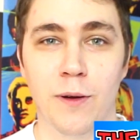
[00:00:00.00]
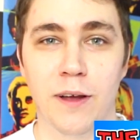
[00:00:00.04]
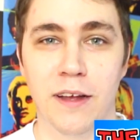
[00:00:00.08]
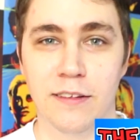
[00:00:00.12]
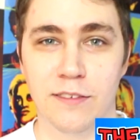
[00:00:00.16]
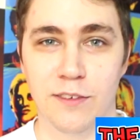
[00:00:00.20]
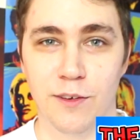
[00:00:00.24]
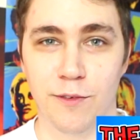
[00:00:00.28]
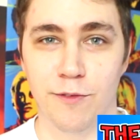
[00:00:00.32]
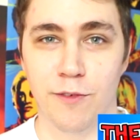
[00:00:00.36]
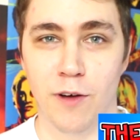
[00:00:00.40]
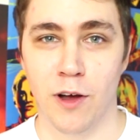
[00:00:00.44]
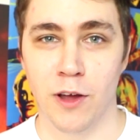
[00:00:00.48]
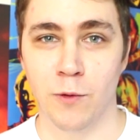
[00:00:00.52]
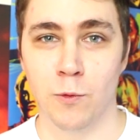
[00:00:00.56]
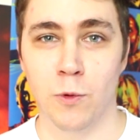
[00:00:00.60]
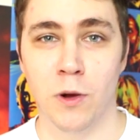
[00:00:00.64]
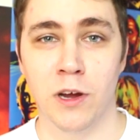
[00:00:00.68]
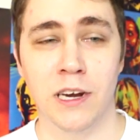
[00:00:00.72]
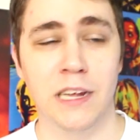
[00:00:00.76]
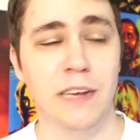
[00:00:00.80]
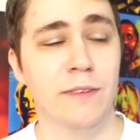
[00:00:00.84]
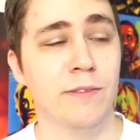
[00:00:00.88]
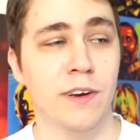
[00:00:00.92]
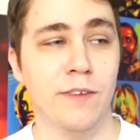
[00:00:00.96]
It's a fun
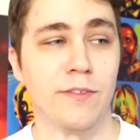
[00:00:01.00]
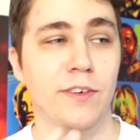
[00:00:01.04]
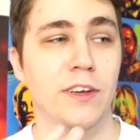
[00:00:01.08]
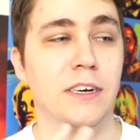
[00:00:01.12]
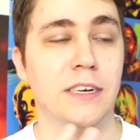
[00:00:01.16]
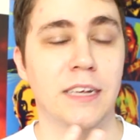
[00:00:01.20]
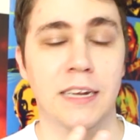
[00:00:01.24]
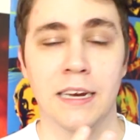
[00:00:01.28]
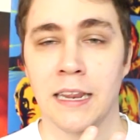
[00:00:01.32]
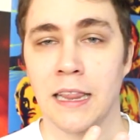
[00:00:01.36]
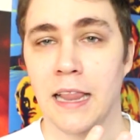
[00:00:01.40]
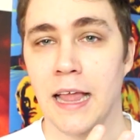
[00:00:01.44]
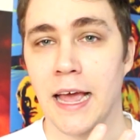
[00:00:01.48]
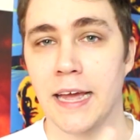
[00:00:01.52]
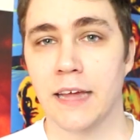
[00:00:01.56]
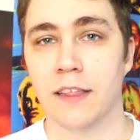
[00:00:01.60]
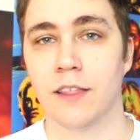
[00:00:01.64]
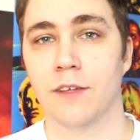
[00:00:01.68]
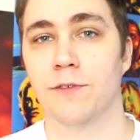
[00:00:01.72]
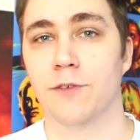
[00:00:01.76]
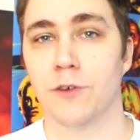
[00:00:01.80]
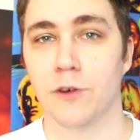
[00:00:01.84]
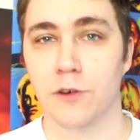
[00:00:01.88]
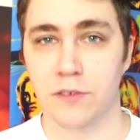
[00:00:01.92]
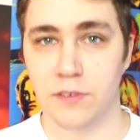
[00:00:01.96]
one. Even if you didn't like the
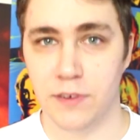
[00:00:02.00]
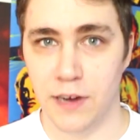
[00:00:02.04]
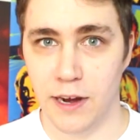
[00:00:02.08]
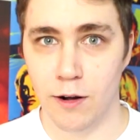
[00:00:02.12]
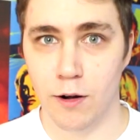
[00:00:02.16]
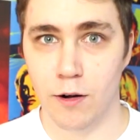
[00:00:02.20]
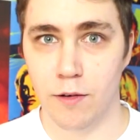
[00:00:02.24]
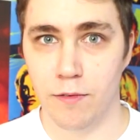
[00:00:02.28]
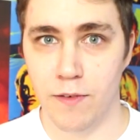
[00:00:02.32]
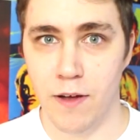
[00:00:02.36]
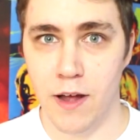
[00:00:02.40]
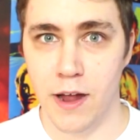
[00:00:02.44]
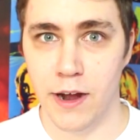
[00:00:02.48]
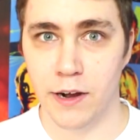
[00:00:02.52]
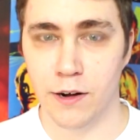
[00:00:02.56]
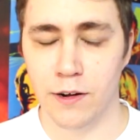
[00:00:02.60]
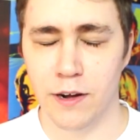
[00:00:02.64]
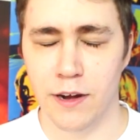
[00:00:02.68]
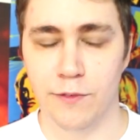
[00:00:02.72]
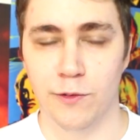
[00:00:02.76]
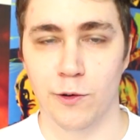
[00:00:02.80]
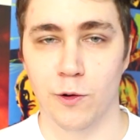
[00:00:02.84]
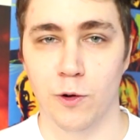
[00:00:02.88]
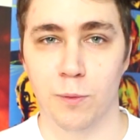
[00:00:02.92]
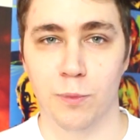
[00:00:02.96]
first Terrifier,
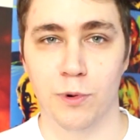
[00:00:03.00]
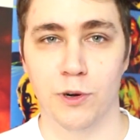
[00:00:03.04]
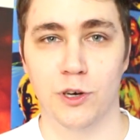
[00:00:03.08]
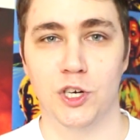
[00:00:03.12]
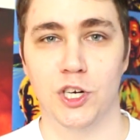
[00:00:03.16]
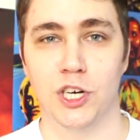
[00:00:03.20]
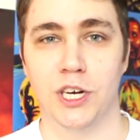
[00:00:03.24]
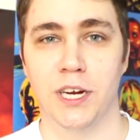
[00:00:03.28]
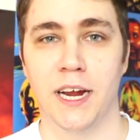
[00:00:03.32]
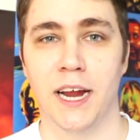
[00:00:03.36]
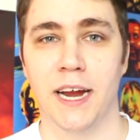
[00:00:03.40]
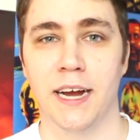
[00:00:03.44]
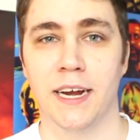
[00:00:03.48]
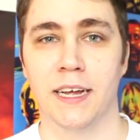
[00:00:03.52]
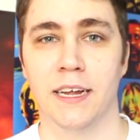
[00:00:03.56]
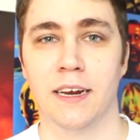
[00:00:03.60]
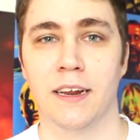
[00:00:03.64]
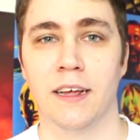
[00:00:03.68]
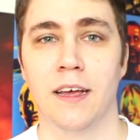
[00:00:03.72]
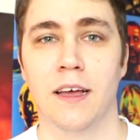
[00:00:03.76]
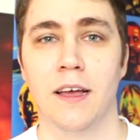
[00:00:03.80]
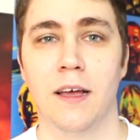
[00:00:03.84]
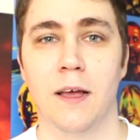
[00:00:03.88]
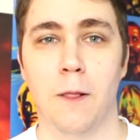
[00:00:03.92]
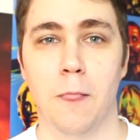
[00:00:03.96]
if you
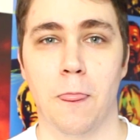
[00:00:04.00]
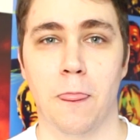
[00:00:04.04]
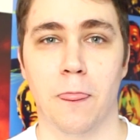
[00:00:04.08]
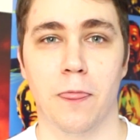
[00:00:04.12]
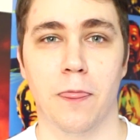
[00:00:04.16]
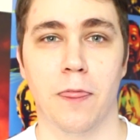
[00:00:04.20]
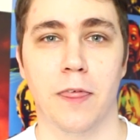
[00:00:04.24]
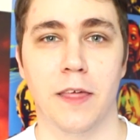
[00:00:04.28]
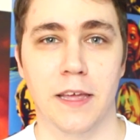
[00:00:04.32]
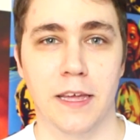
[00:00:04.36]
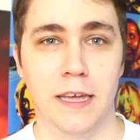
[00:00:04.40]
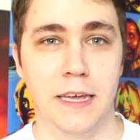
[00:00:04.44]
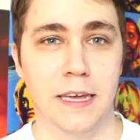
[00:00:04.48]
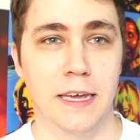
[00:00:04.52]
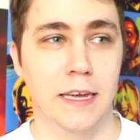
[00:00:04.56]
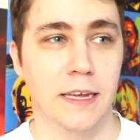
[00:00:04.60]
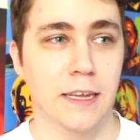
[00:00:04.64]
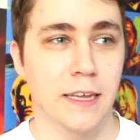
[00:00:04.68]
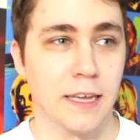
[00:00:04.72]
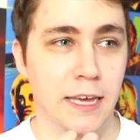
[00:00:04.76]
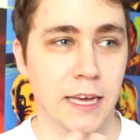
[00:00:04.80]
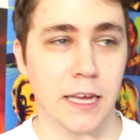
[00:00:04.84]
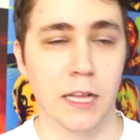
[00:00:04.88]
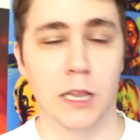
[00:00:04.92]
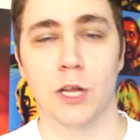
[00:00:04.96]
appreciated the
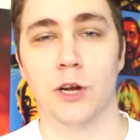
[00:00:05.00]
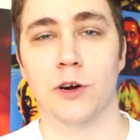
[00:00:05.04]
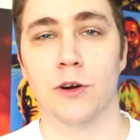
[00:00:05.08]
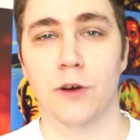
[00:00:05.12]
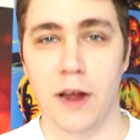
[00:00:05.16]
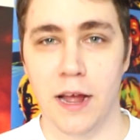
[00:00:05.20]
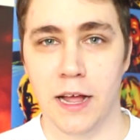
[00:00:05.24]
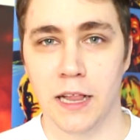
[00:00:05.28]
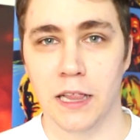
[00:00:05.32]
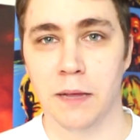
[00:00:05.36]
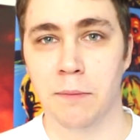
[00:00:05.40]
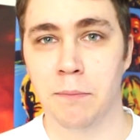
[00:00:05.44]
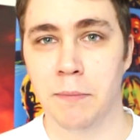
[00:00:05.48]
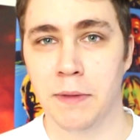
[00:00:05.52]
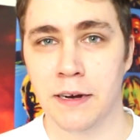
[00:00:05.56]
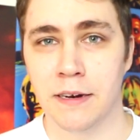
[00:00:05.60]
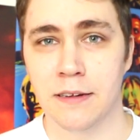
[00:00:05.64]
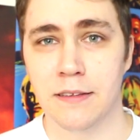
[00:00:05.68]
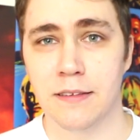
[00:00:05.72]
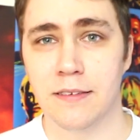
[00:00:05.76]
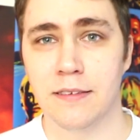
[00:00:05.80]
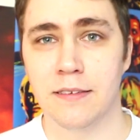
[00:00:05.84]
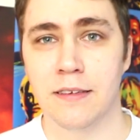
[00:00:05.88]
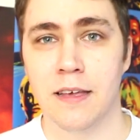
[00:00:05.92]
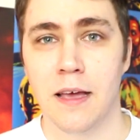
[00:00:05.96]
killer
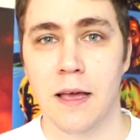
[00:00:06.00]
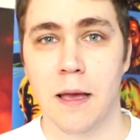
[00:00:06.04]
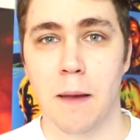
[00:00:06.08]
elements,